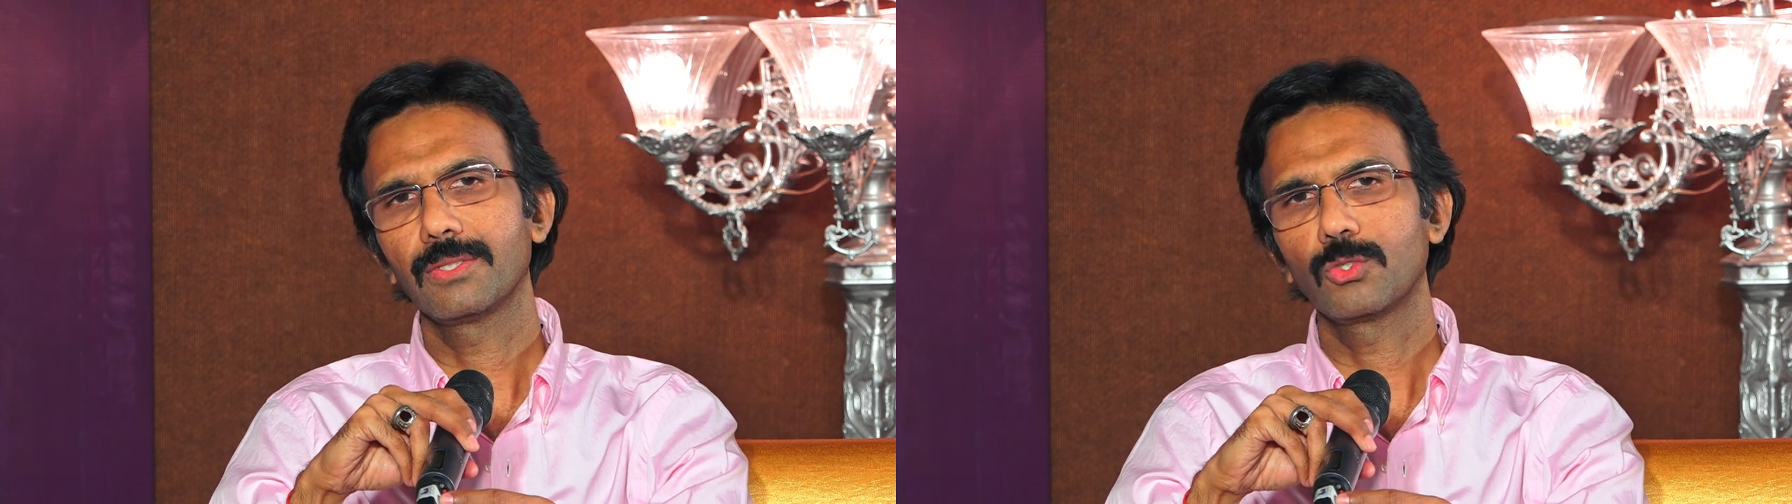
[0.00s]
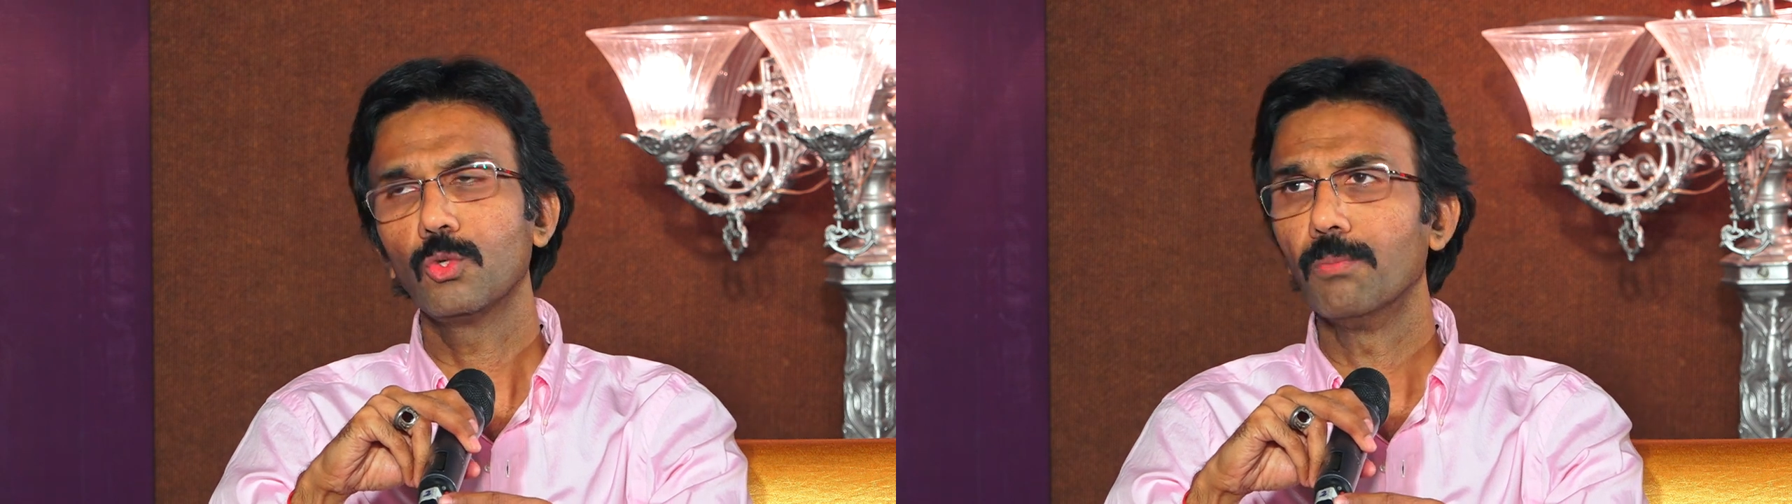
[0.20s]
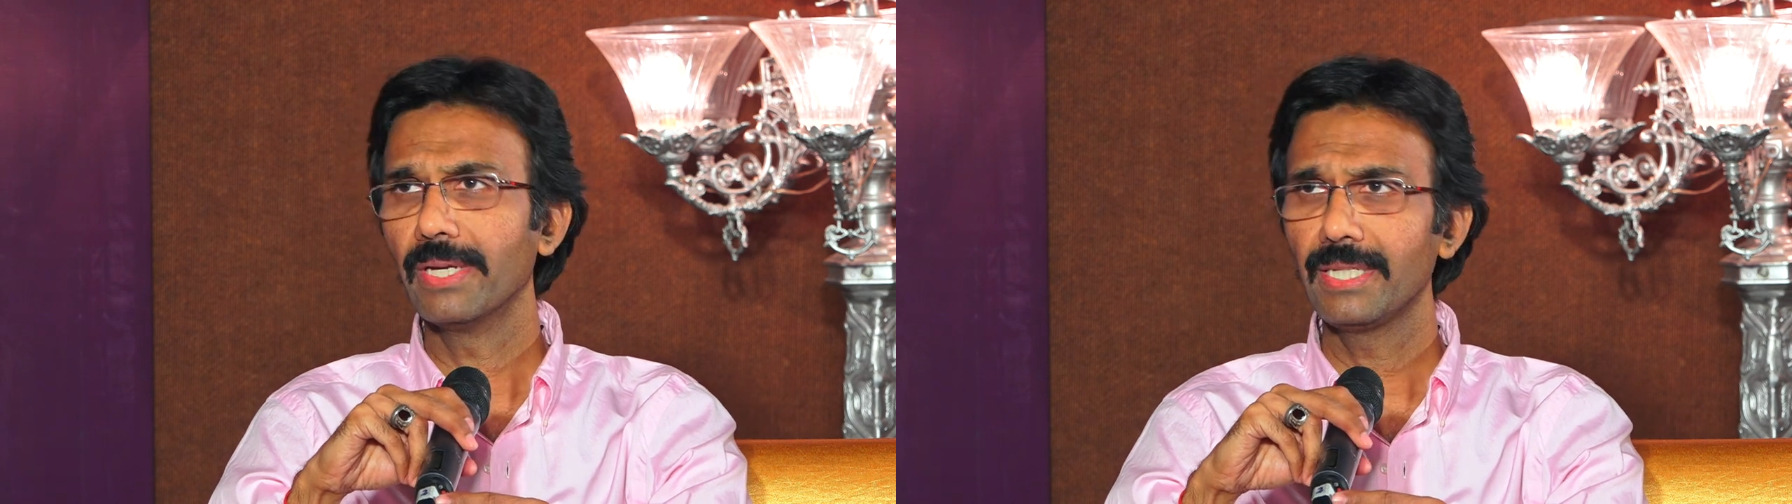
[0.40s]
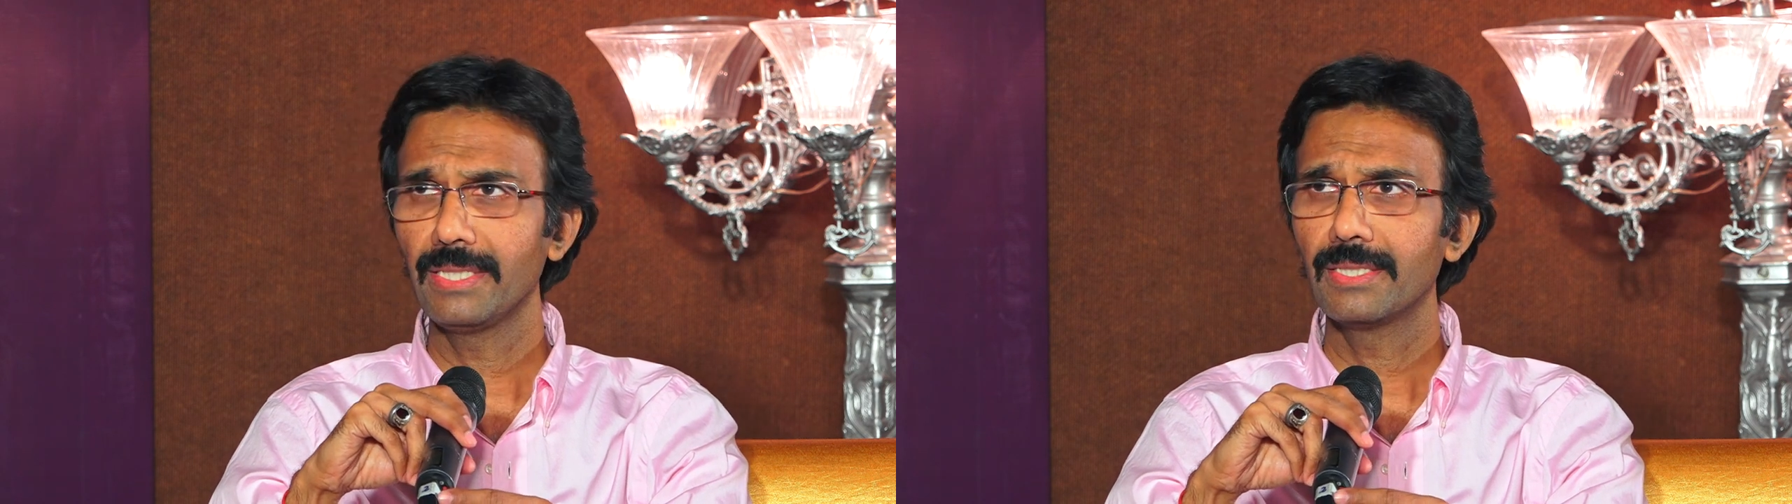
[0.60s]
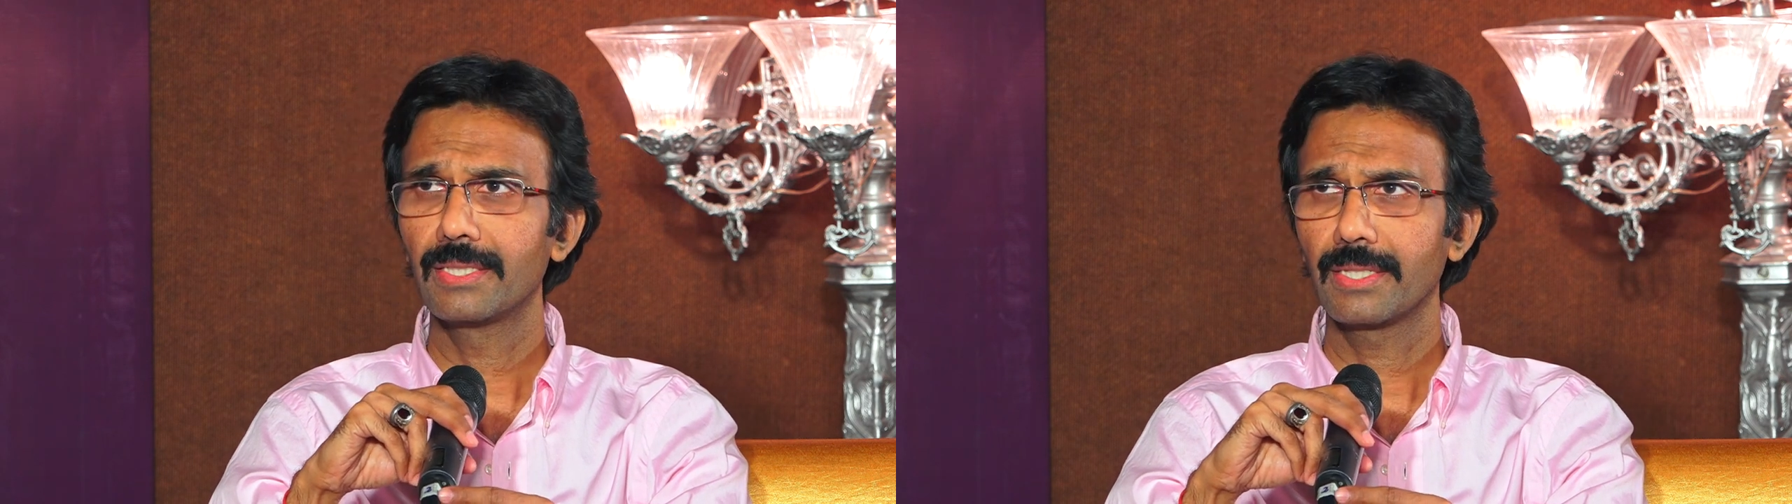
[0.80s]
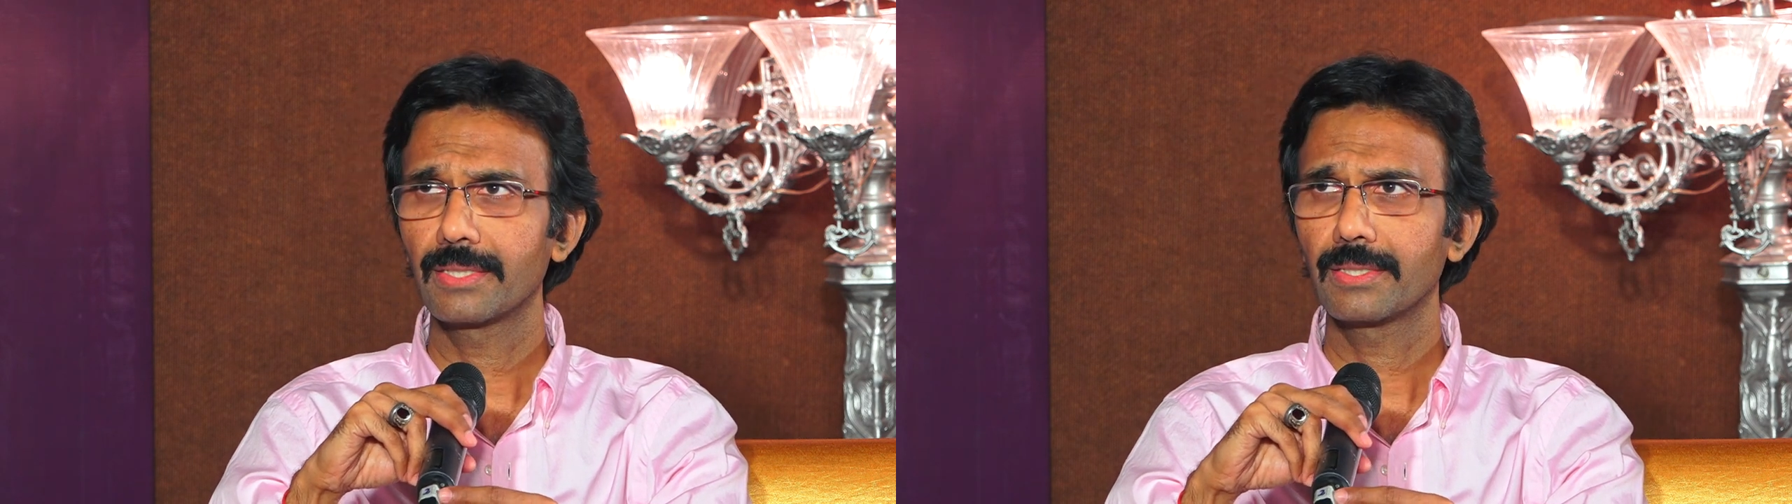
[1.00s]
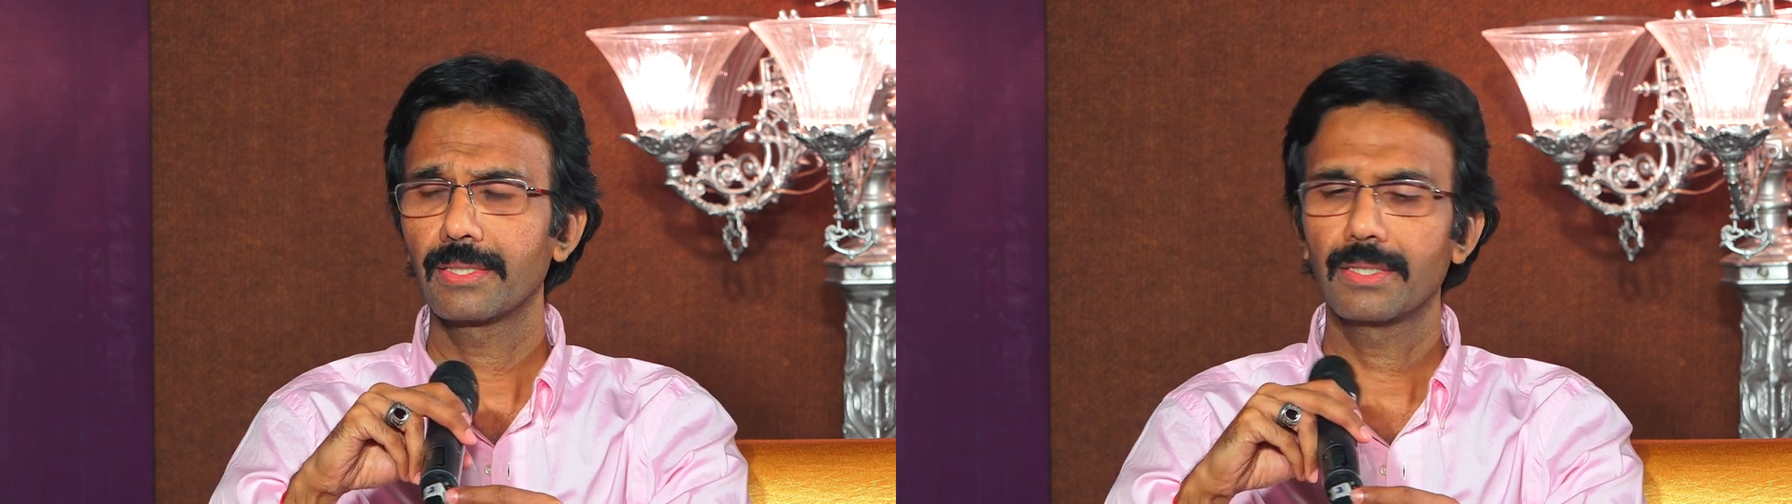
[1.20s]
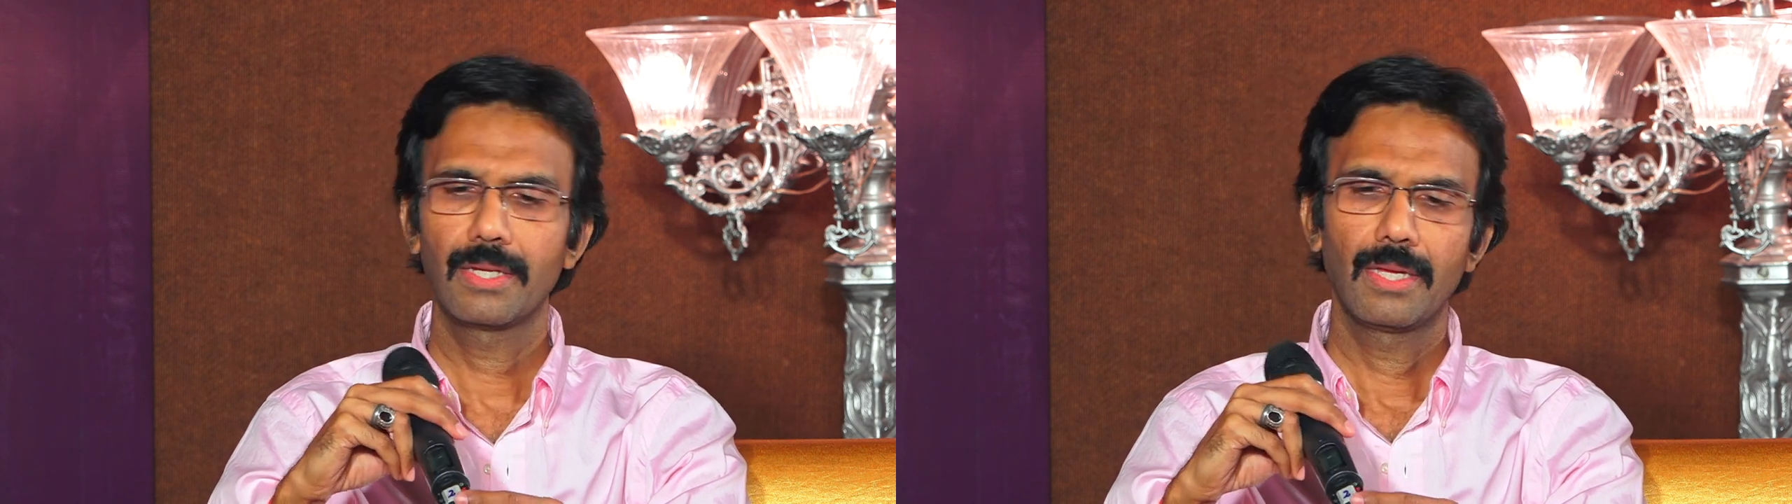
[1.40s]
there's no money in
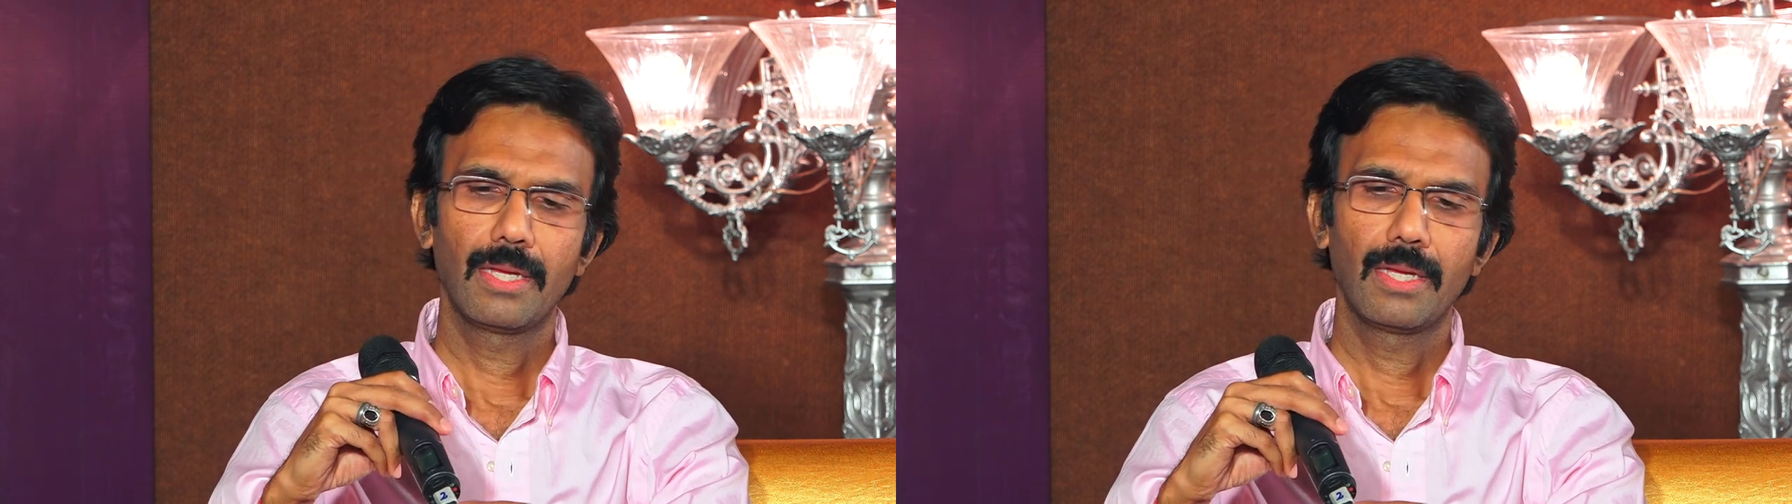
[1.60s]
theatre